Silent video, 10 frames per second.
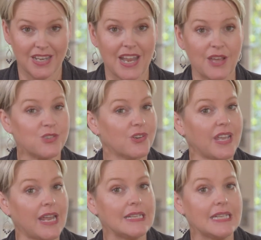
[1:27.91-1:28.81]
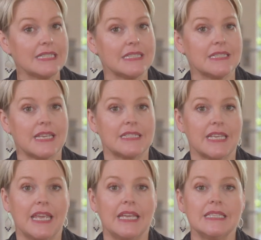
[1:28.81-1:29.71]
Now, during adolescence, our
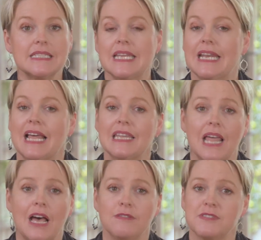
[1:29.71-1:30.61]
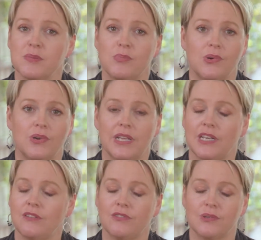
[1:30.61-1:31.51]
teens need our love, support, and
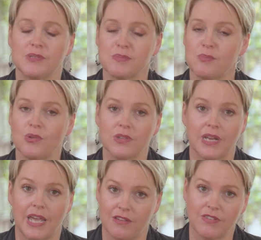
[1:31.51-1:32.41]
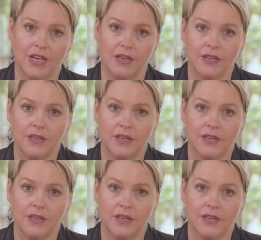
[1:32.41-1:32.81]
influence more than ever.